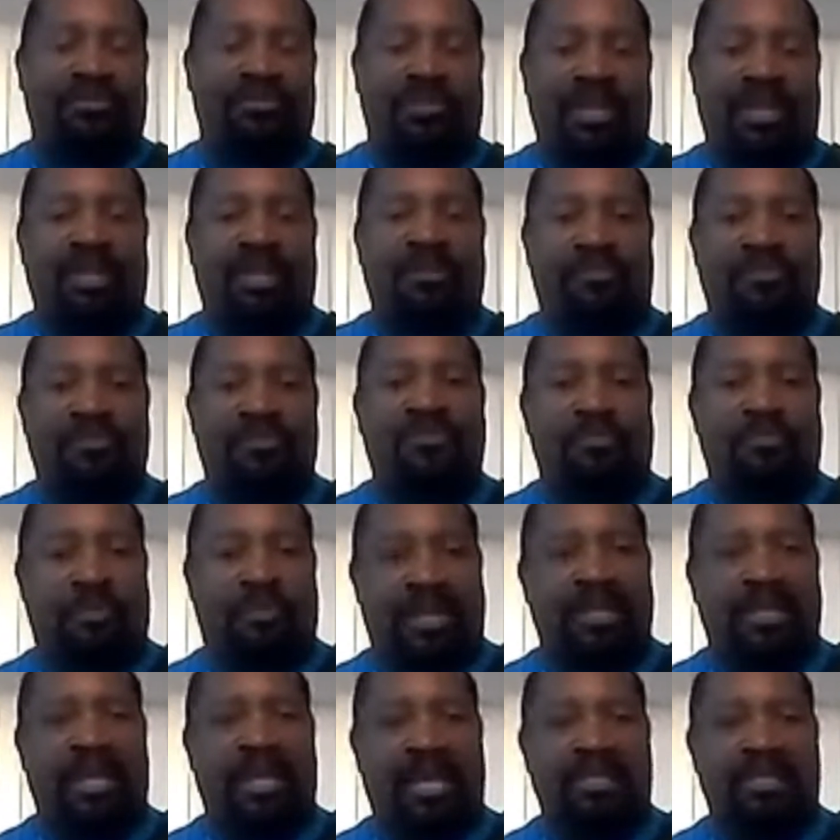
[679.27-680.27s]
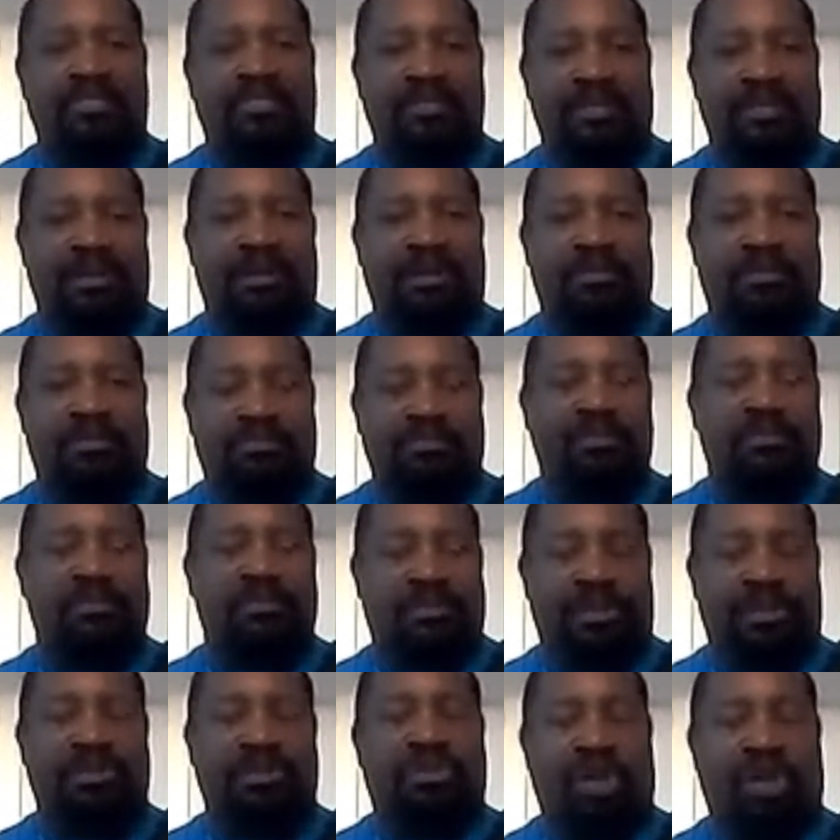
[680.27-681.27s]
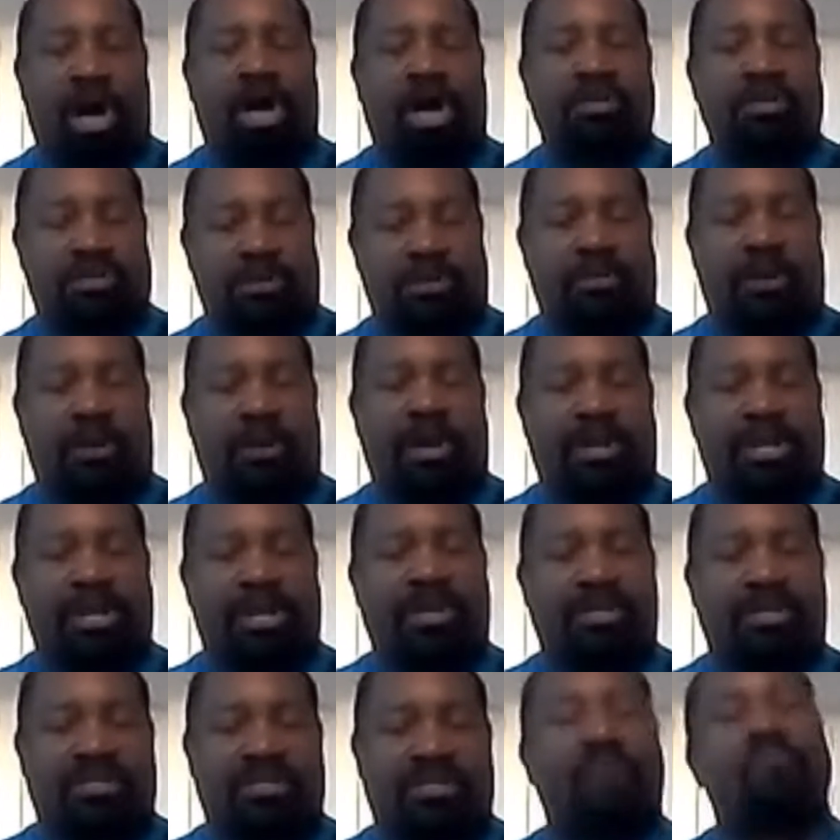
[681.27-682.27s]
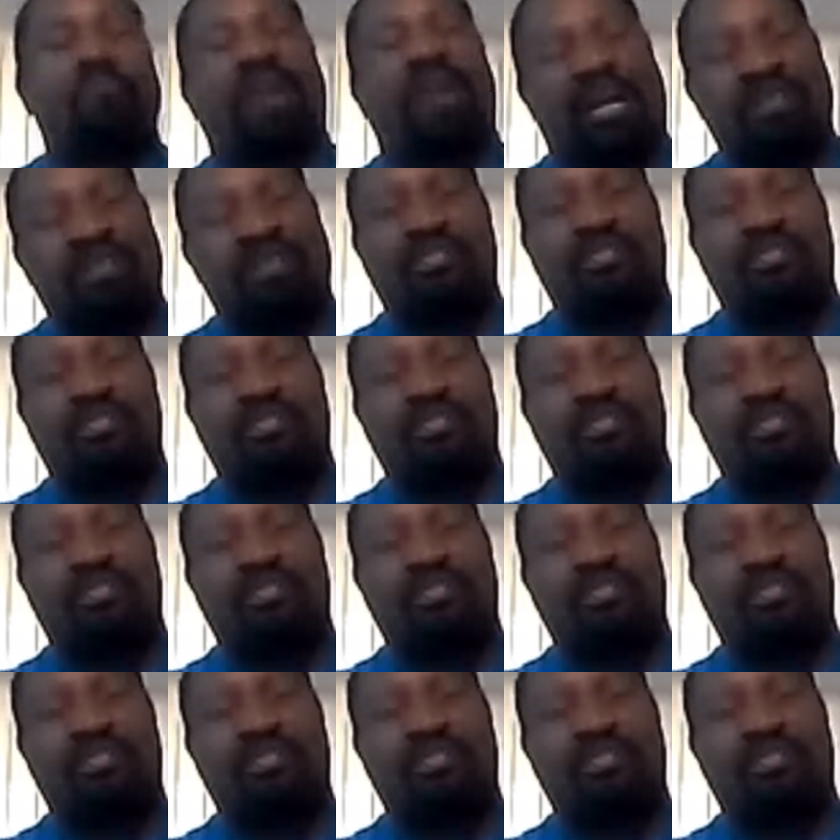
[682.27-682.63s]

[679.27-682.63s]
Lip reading: I'll do that if somebody has their dogs are barking or something.